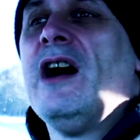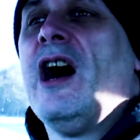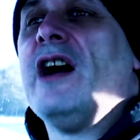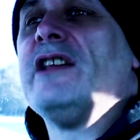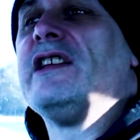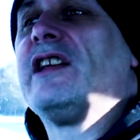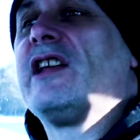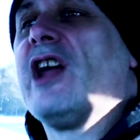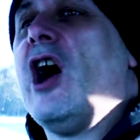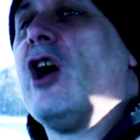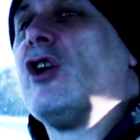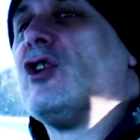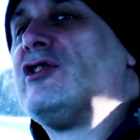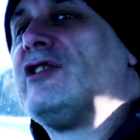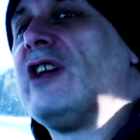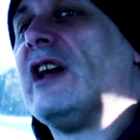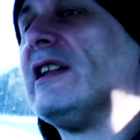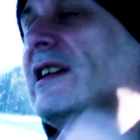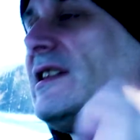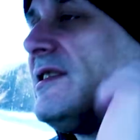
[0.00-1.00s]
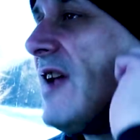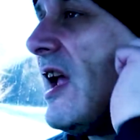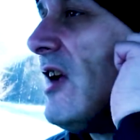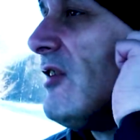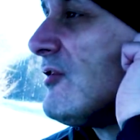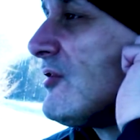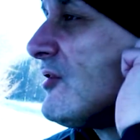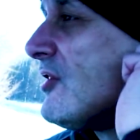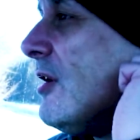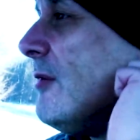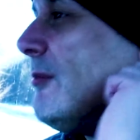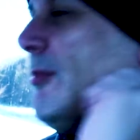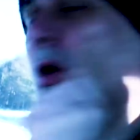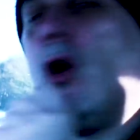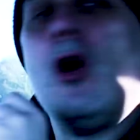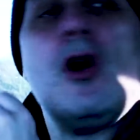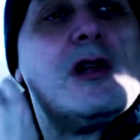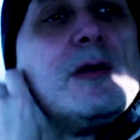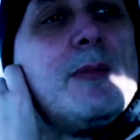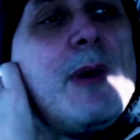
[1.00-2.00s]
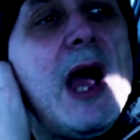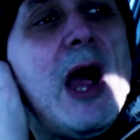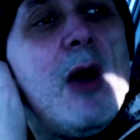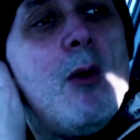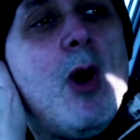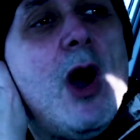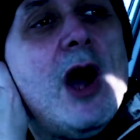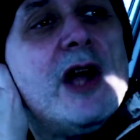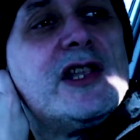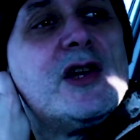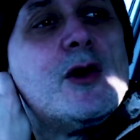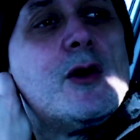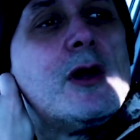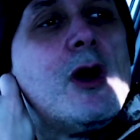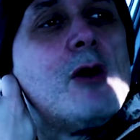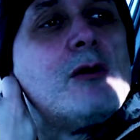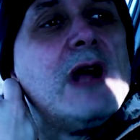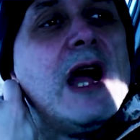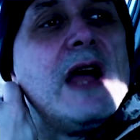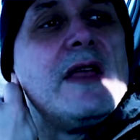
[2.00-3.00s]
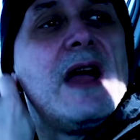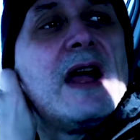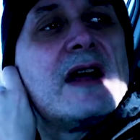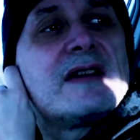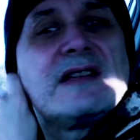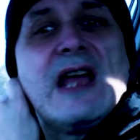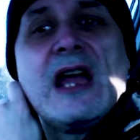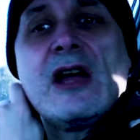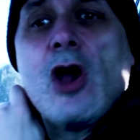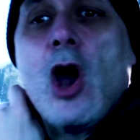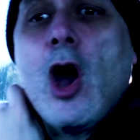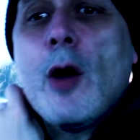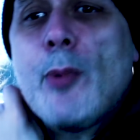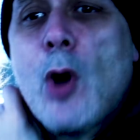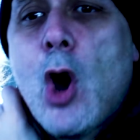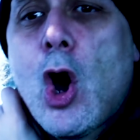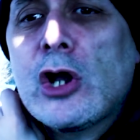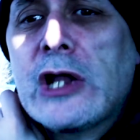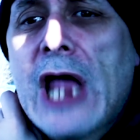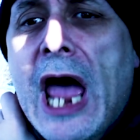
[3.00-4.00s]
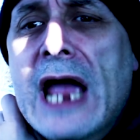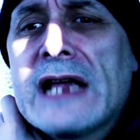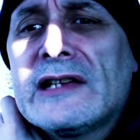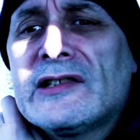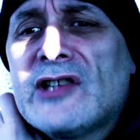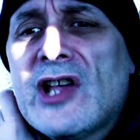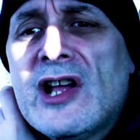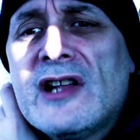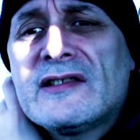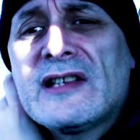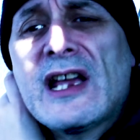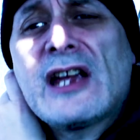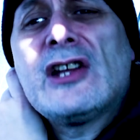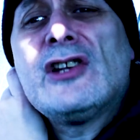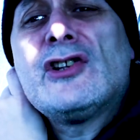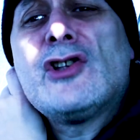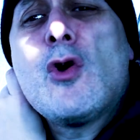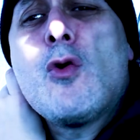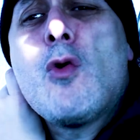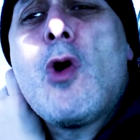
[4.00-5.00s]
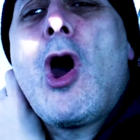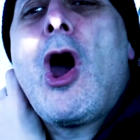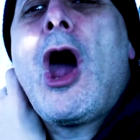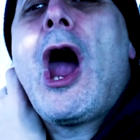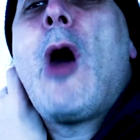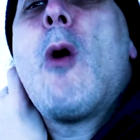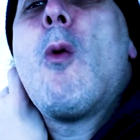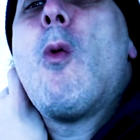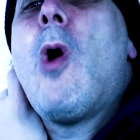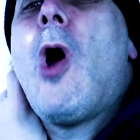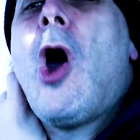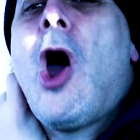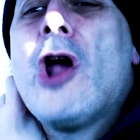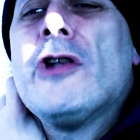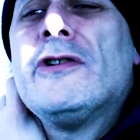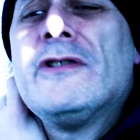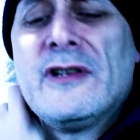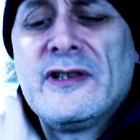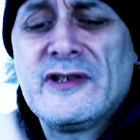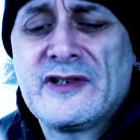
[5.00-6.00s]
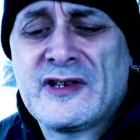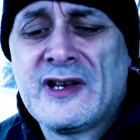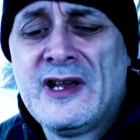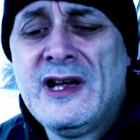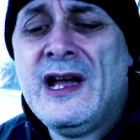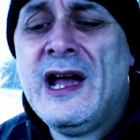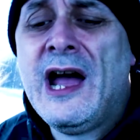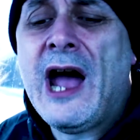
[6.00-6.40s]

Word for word: And you can't go telling tales to board about what I do and all like that because I ain't got a board license. I can do what I want.